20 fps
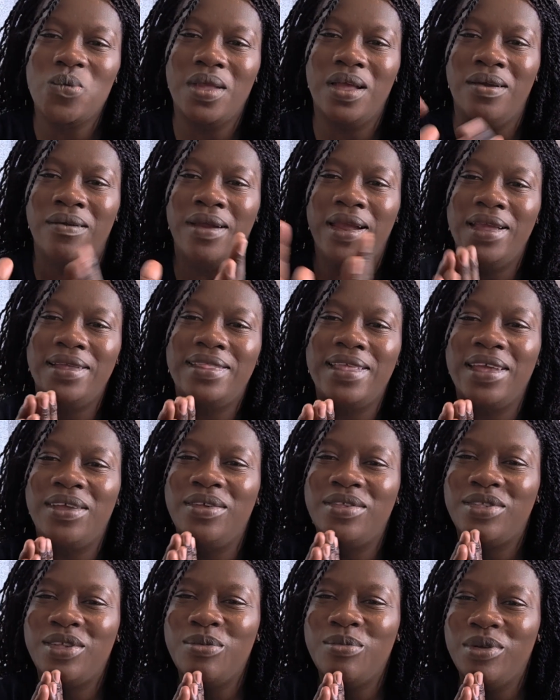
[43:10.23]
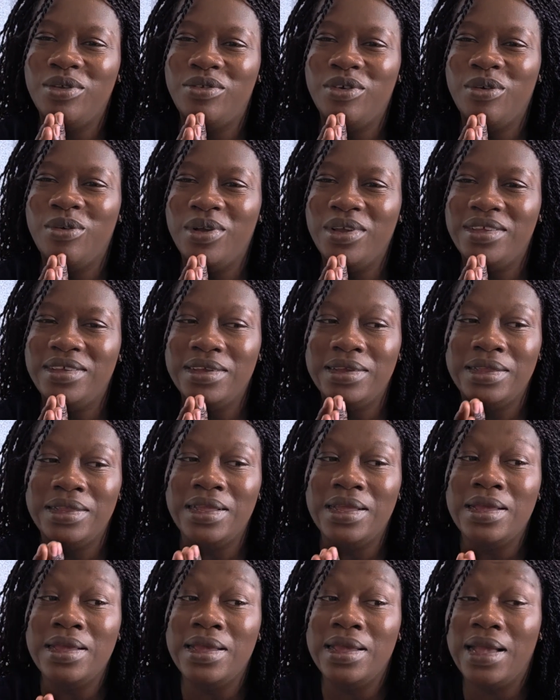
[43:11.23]
All right, thank you so much for watching.
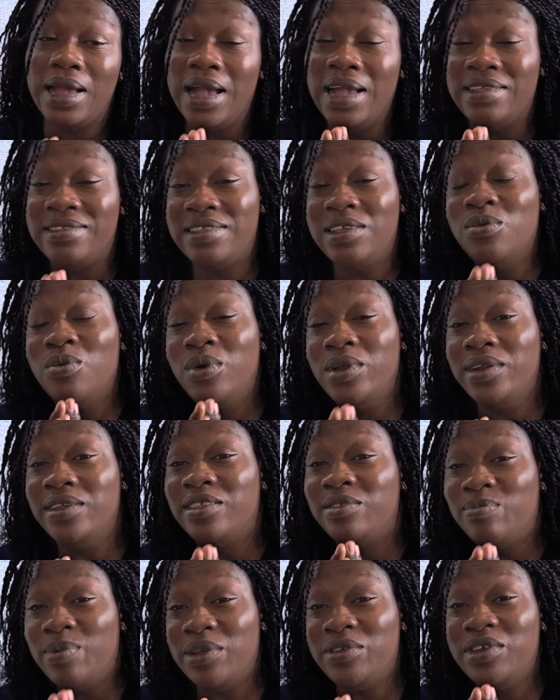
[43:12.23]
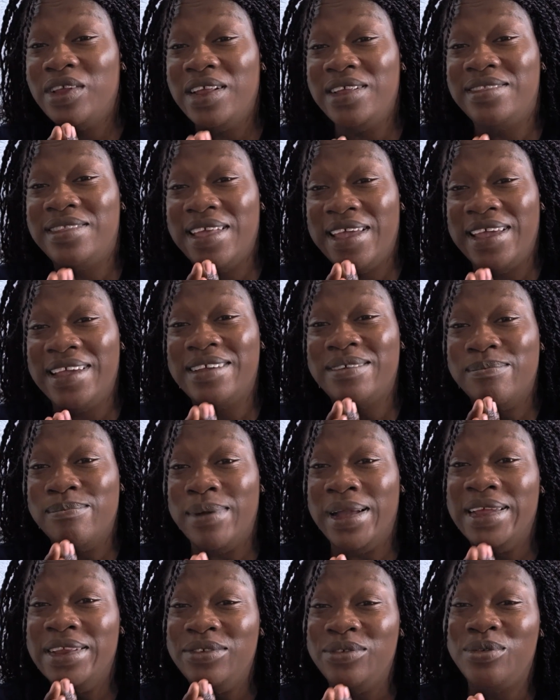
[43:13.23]
I still want to especially thank
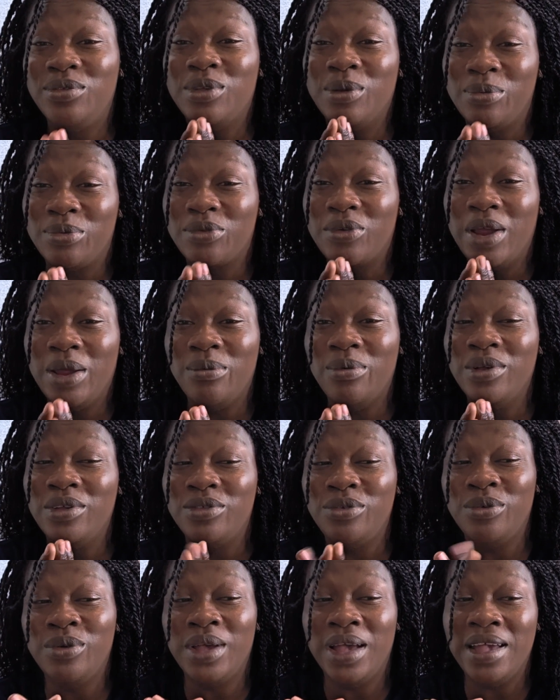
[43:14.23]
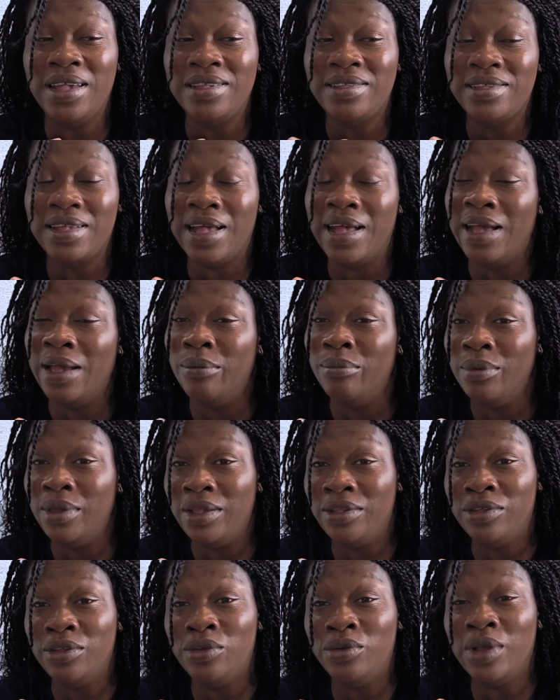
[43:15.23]
my new subscribers. You guys are
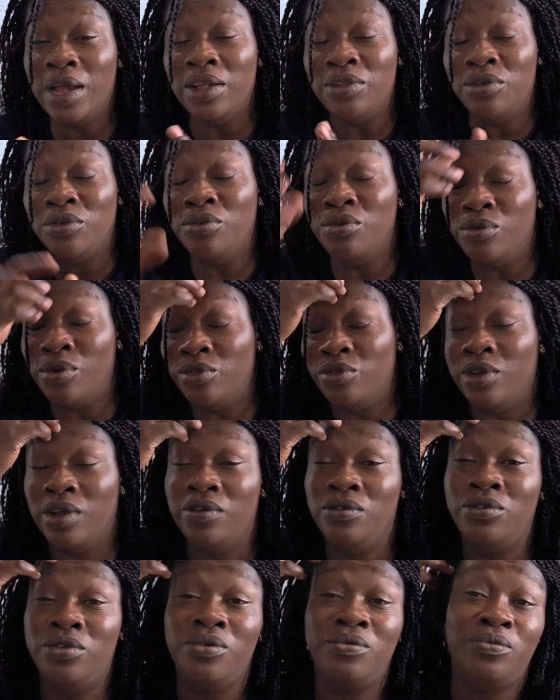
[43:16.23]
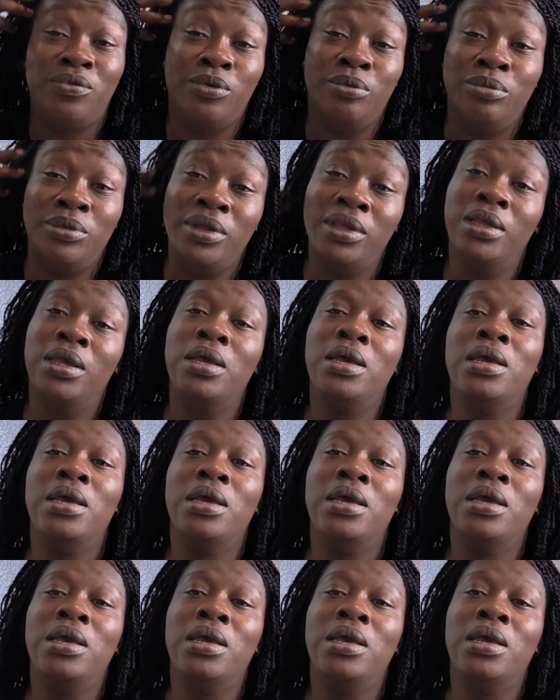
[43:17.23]
amazing. You guys don't know what you have done for me.